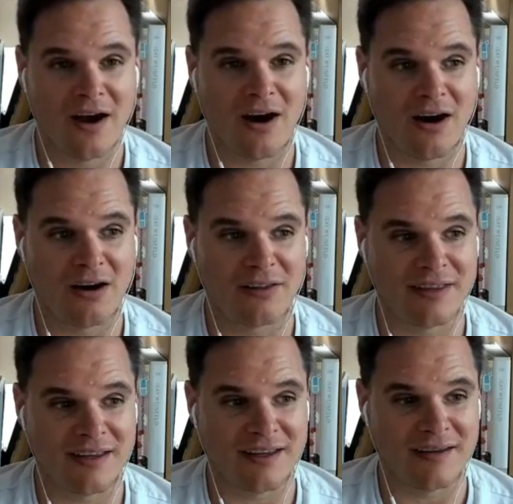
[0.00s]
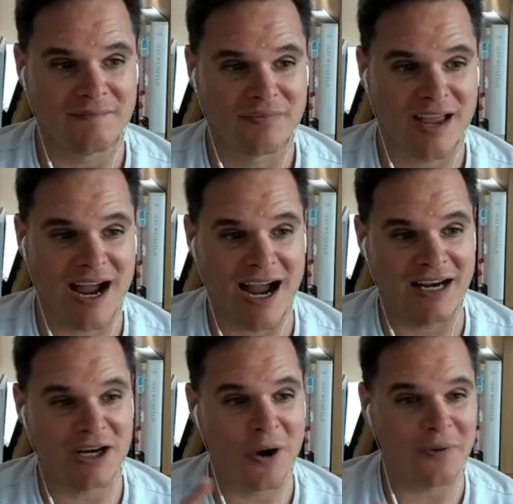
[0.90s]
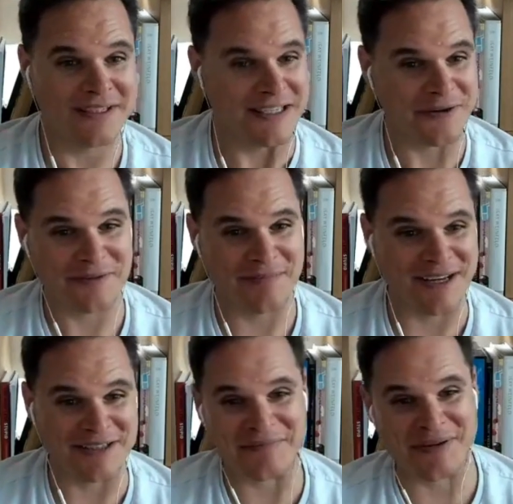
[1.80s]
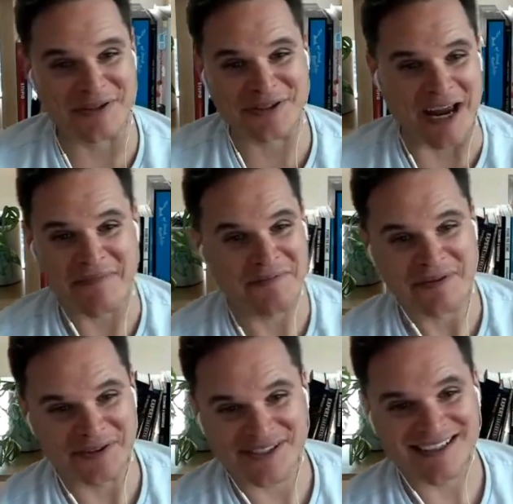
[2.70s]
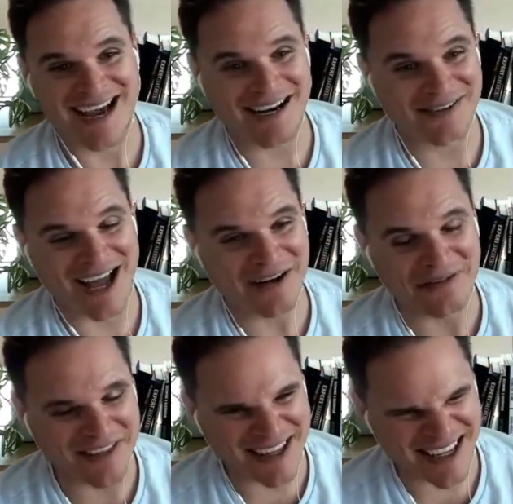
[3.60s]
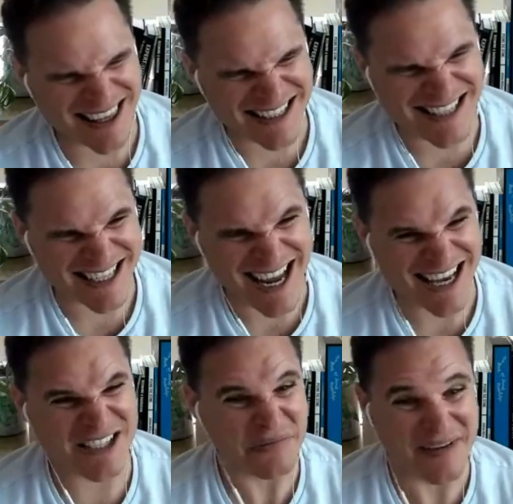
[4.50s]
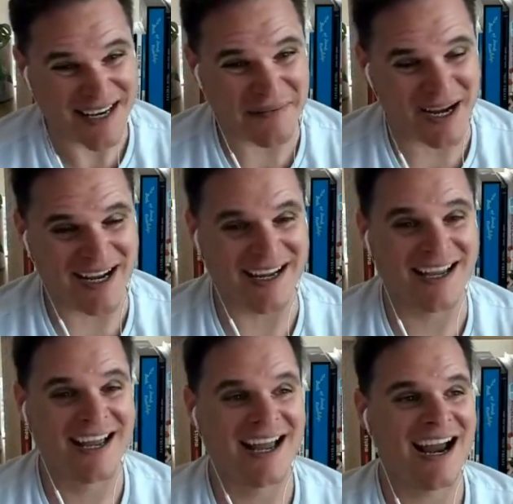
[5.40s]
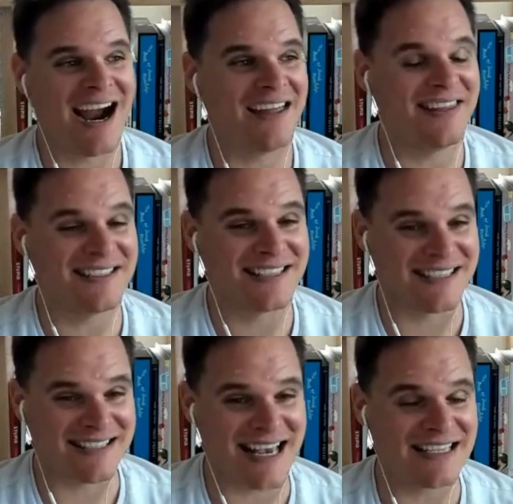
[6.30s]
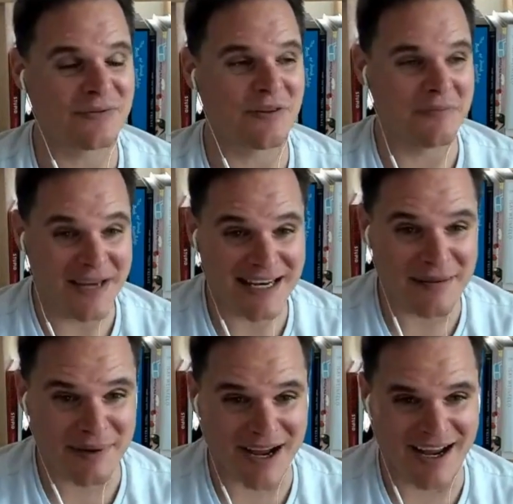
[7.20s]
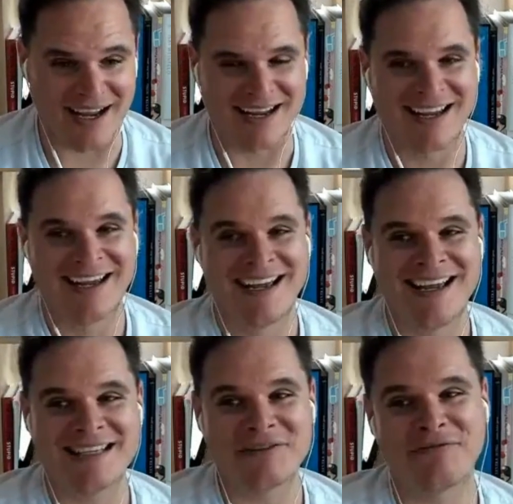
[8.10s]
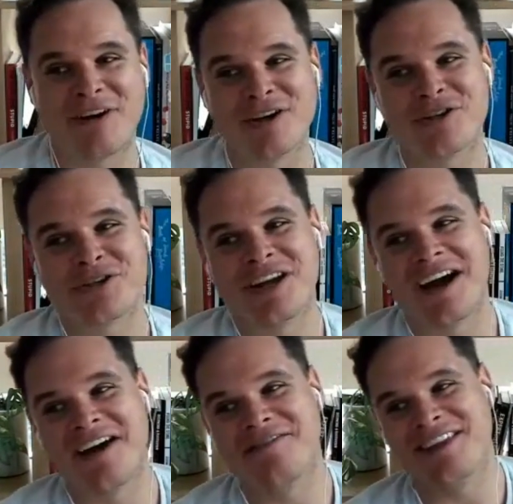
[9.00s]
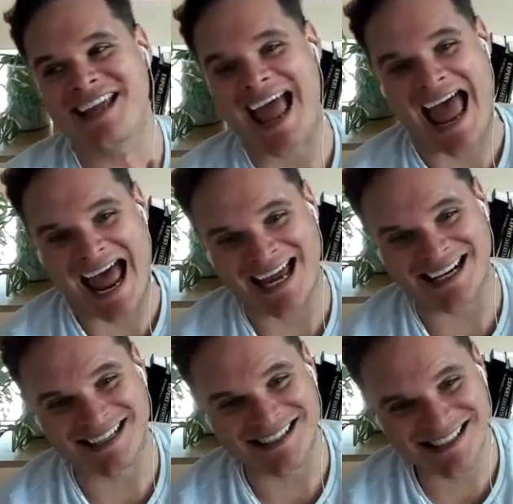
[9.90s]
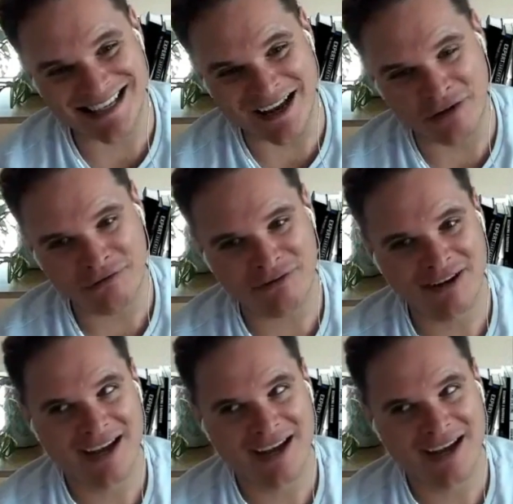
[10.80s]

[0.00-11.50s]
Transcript: are the I know what secret button to push type of person. I don't think that's the case with media buying. I think success with media buying is a function of the ad itself.